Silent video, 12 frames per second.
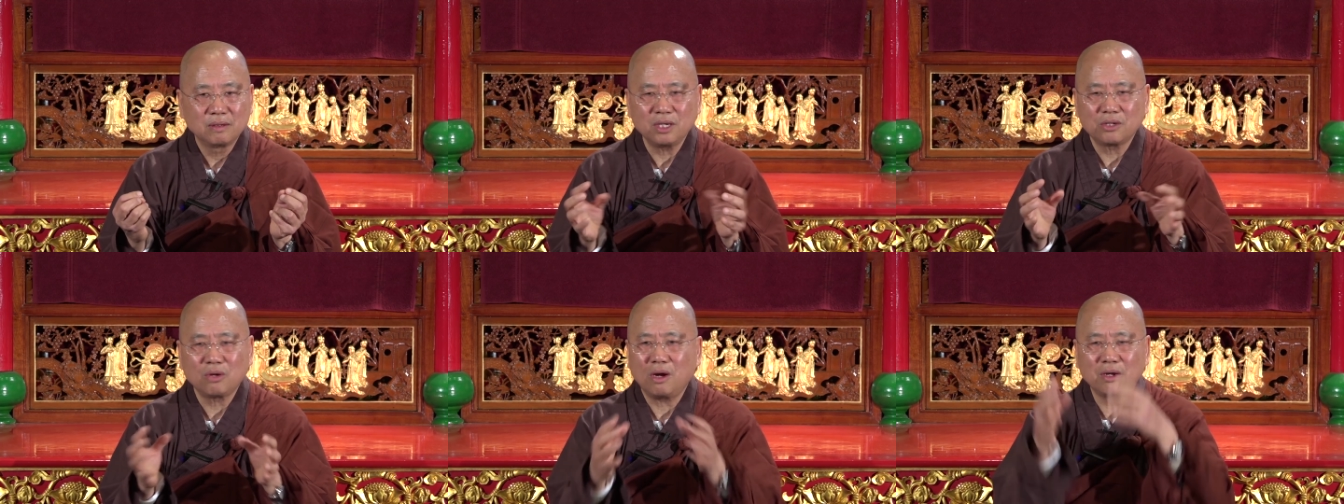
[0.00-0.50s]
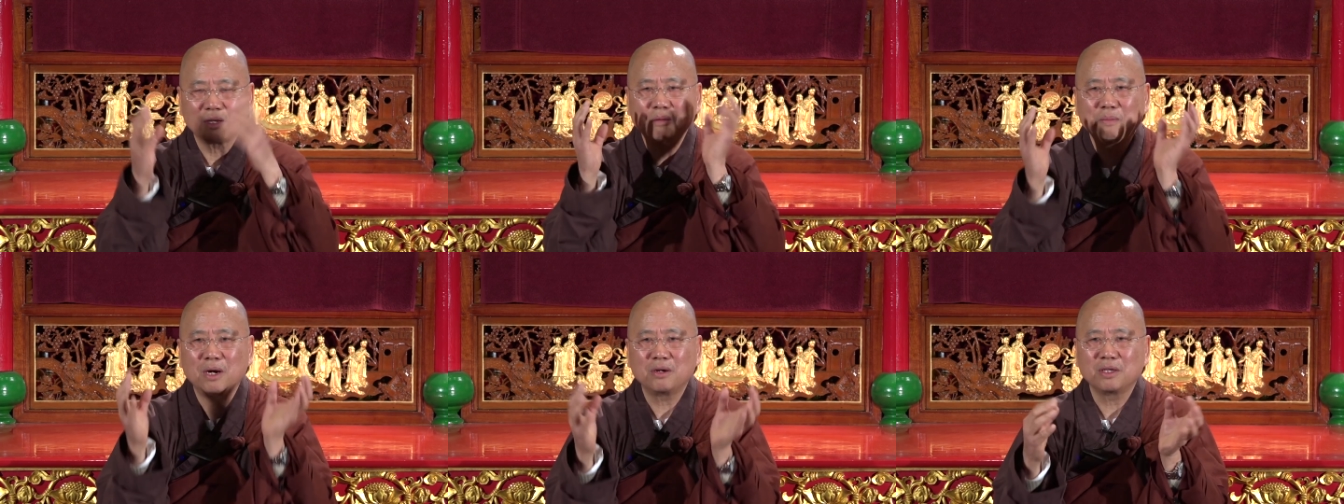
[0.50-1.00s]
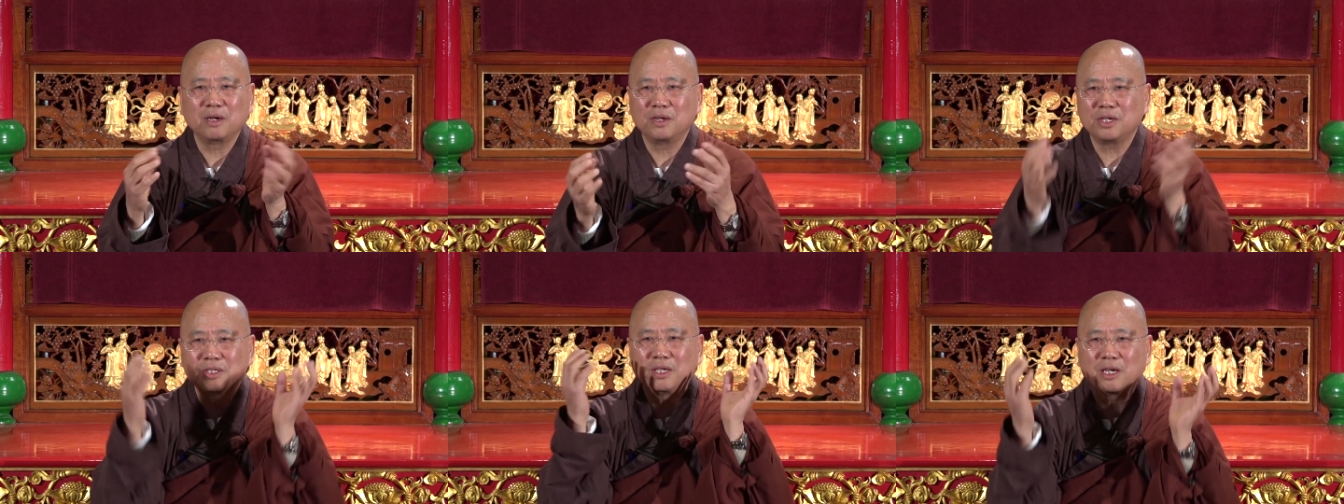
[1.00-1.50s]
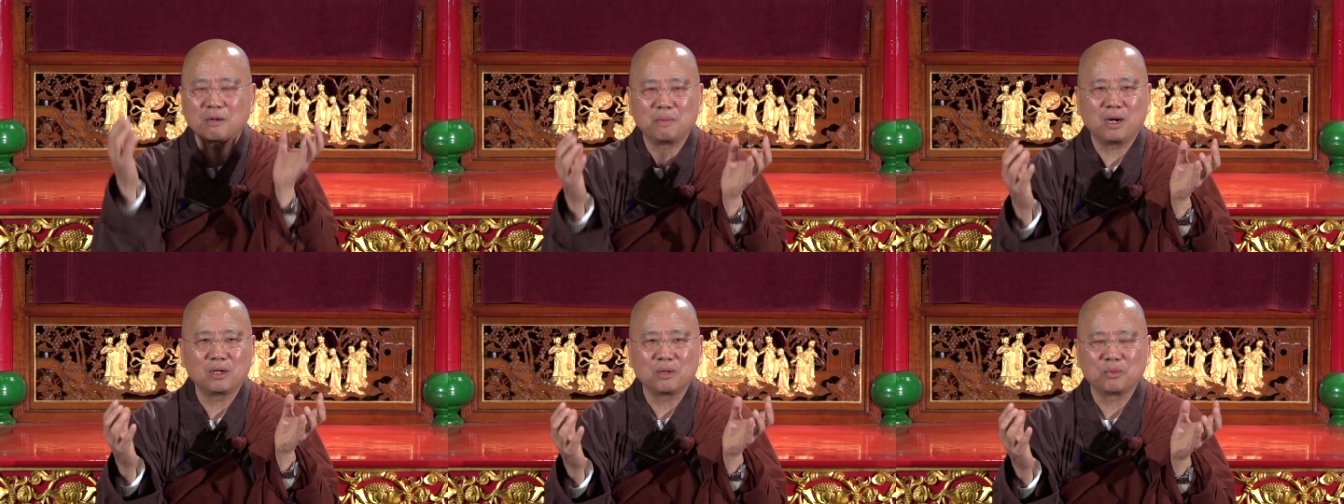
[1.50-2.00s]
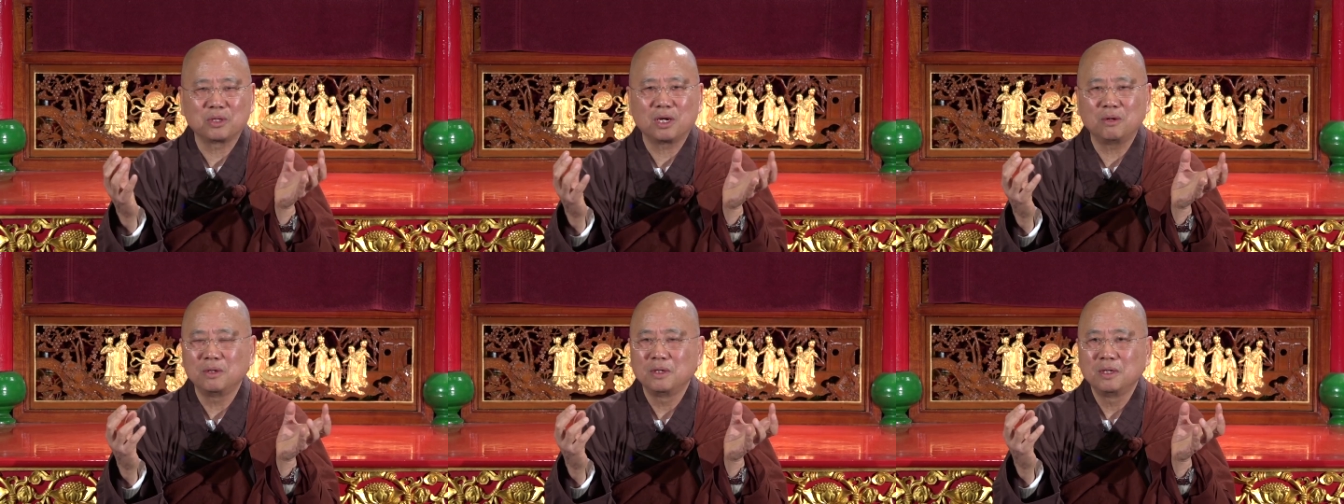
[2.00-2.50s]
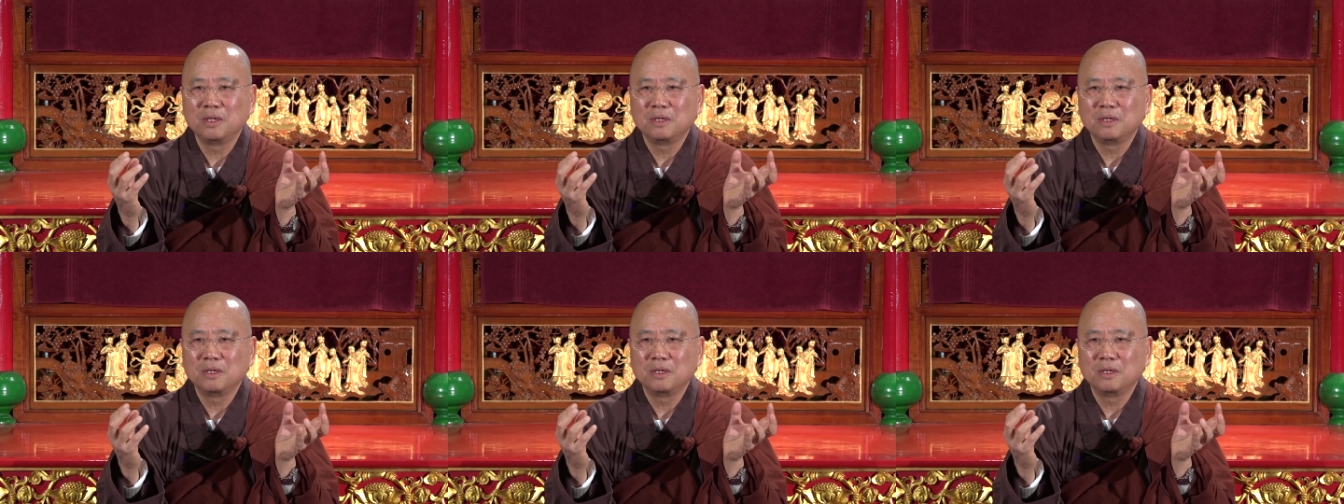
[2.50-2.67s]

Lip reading: Just talking about it and listening about it without